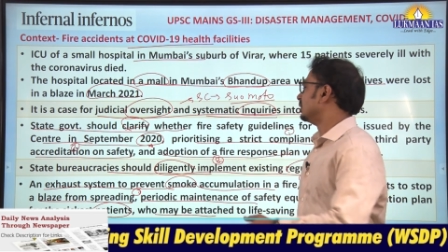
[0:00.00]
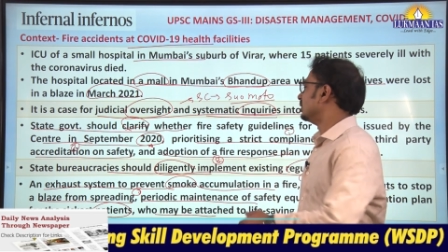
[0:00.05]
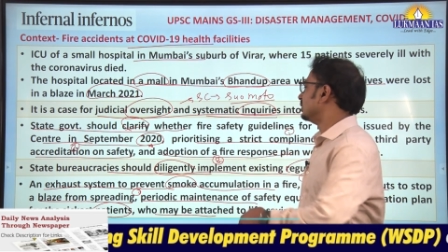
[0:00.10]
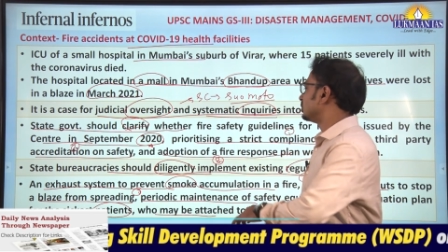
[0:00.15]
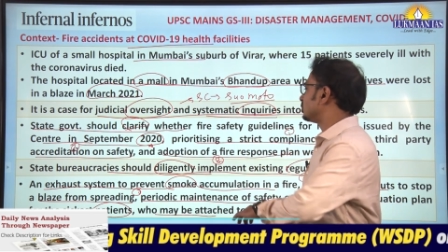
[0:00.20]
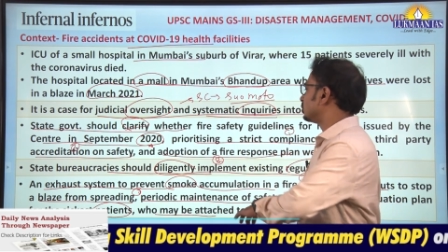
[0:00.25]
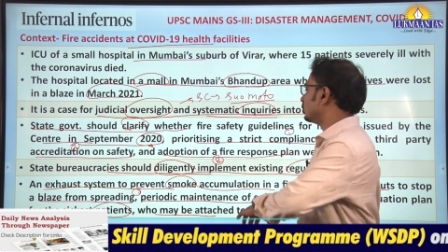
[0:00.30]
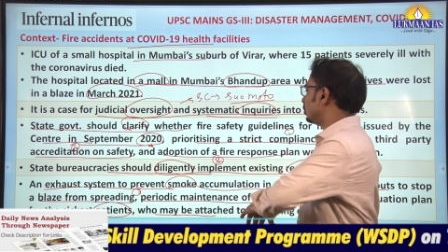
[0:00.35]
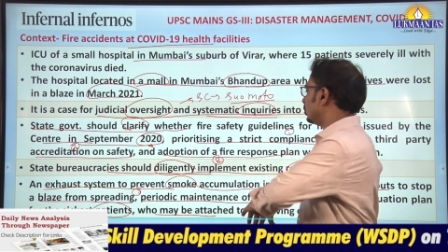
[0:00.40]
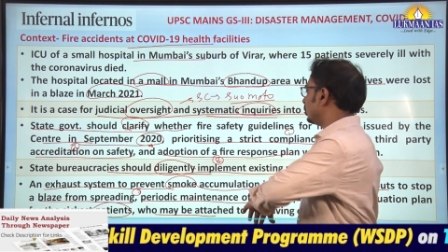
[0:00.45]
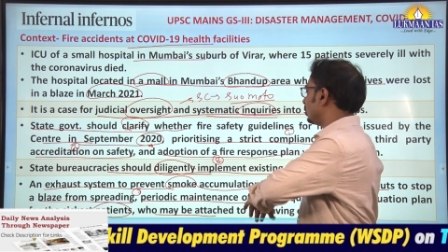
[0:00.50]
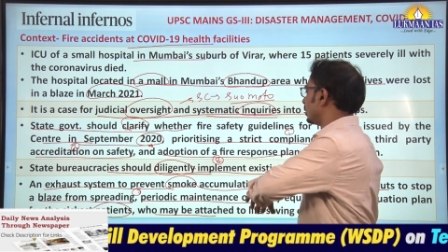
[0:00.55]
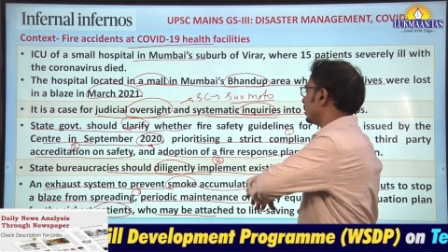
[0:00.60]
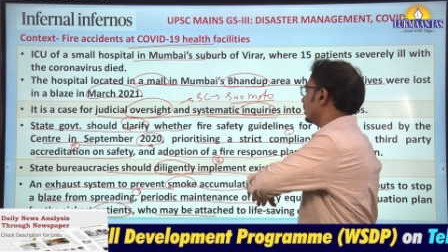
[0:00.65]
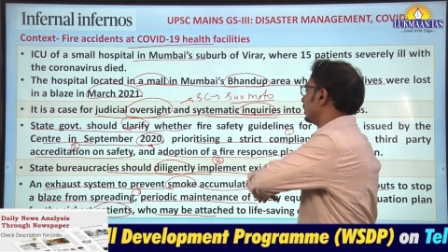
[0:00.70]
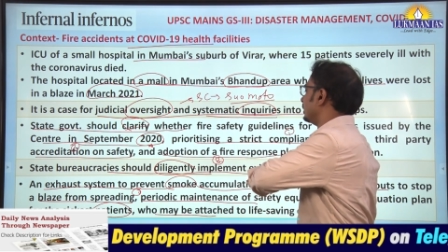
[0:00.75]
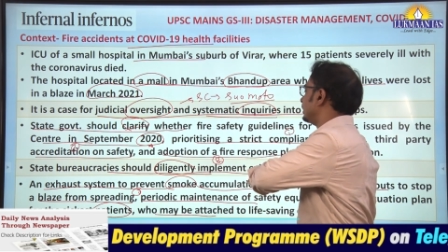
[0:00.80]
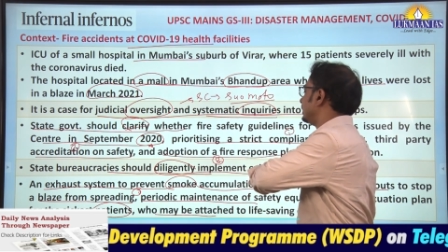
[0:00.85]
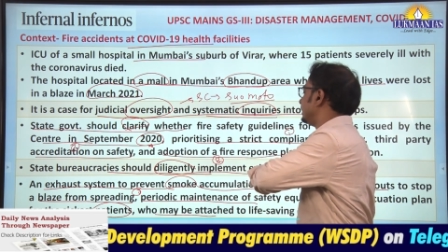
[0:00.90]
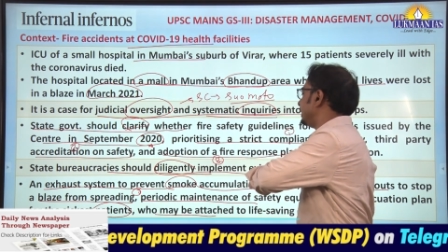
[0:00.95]
So
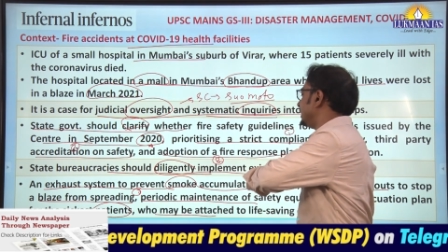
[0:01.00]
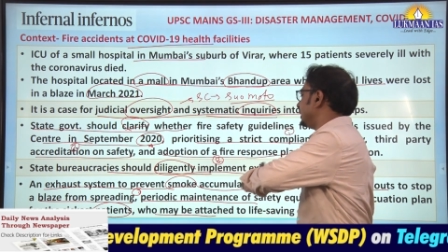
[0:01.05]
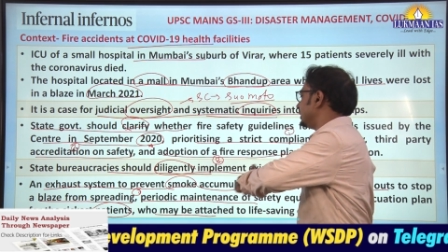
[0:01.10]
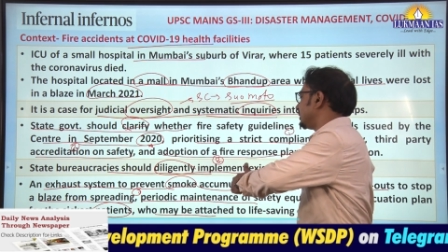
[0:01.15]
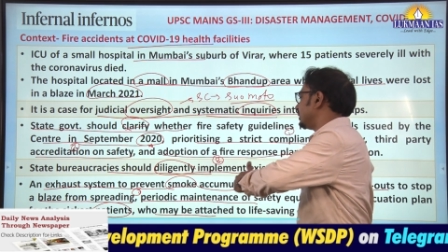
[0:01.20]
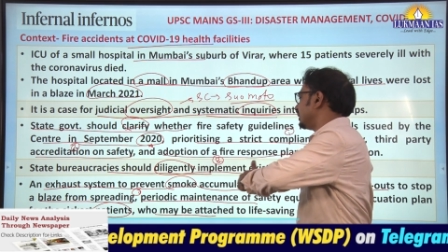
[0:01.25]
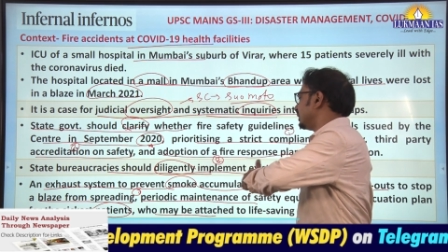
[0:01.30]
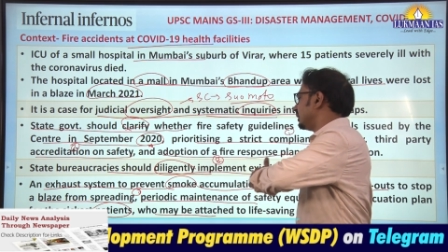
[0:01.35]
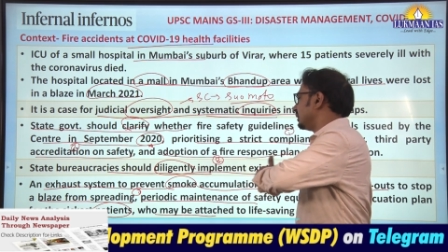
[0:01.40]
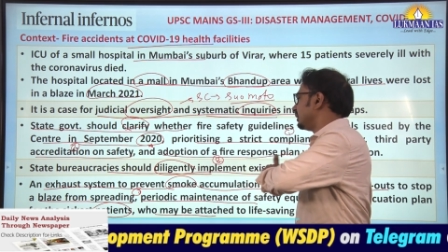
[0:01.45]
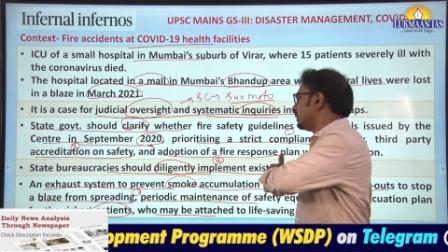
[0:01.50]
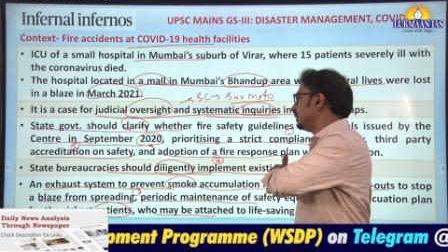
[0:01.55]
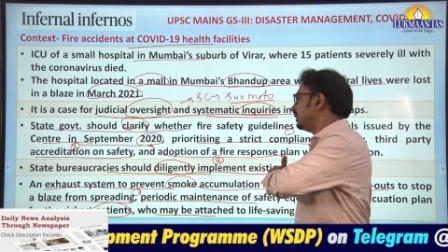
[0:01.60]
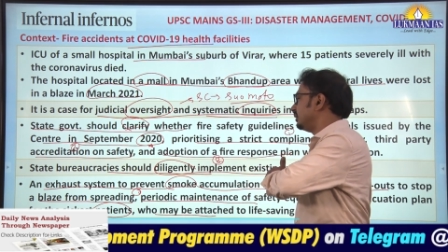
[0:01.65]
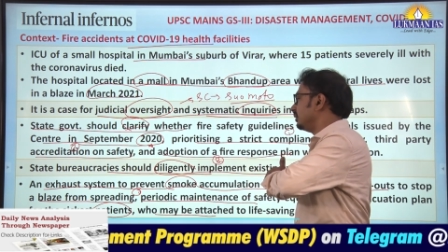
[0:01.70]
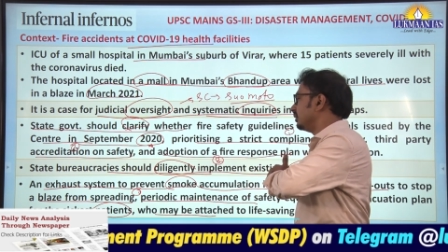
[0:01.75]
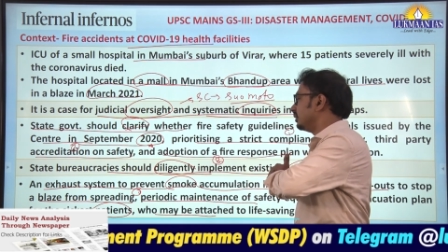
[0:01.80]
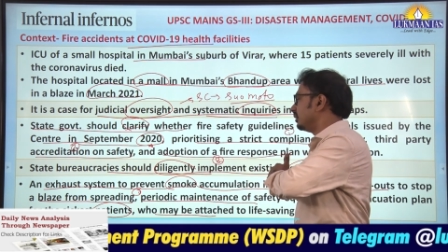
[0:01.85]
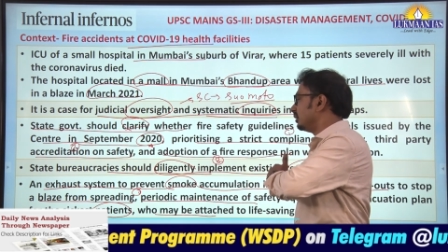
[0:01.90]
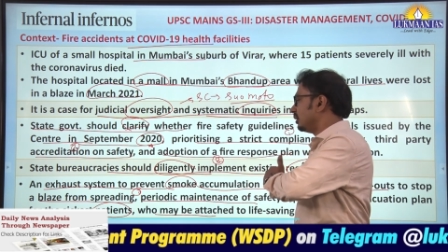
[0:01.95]
uh, these uh,
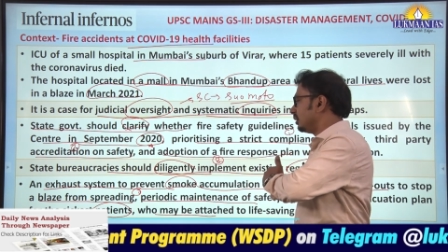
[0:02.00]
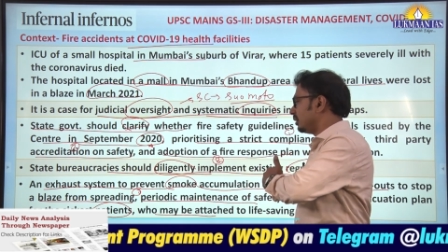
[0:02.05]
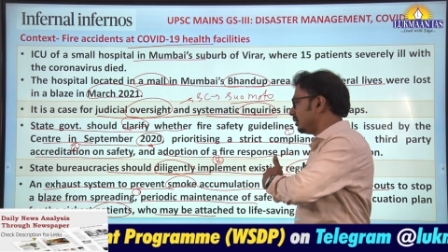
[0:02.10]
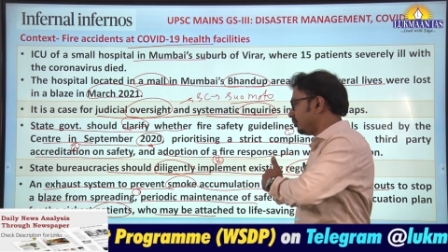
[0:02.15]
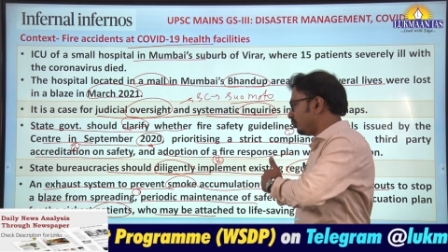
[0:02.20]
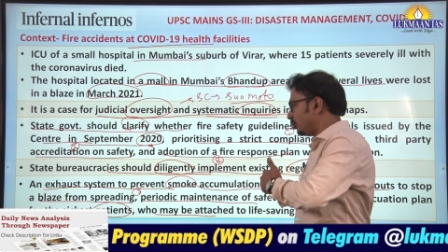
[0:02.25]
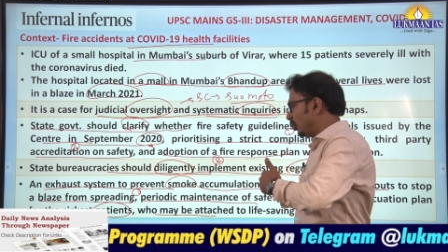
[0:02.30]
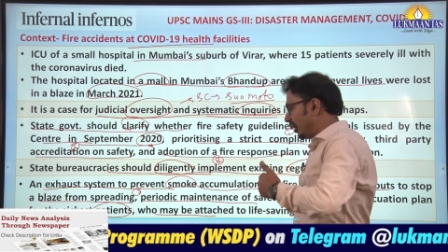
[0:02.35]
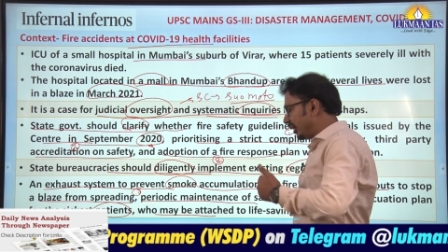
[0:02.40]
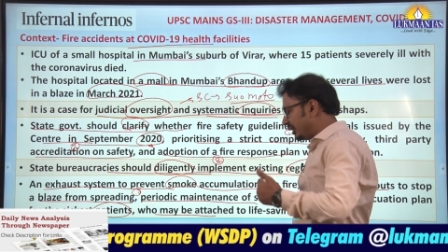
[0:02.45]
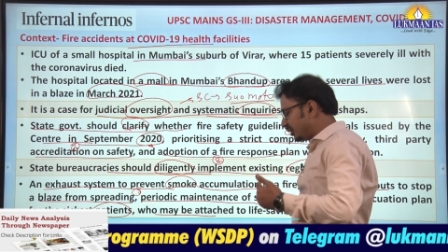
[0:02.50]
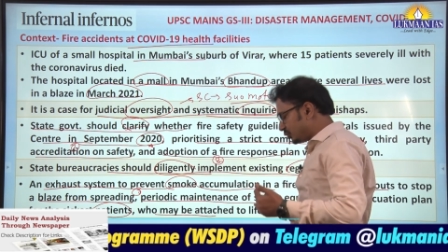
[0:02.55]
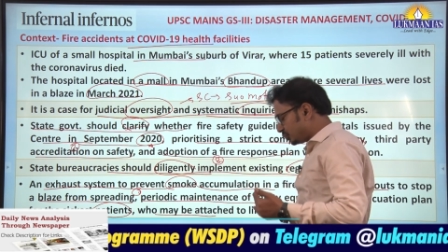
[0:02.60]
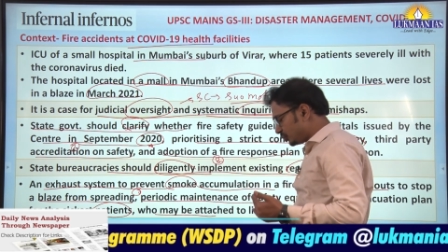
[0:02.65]
uh, points